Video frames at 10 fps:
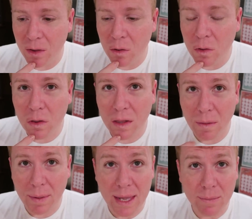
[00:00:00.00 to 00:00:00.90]
Youth to
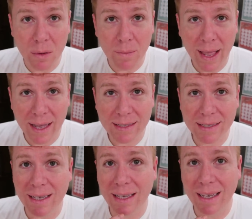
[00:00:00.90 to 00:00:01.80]
the People
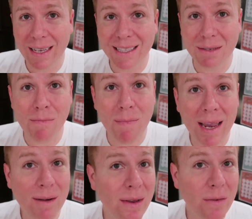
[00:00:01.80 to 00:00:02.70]
mask. It's
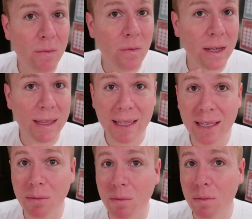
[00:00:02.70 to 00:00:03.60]
made me
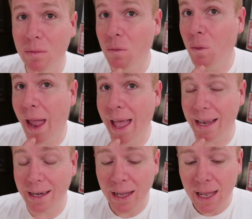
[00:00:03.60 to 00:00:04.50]
really
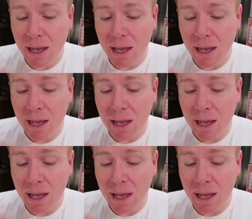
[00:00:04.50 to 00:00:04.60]
red.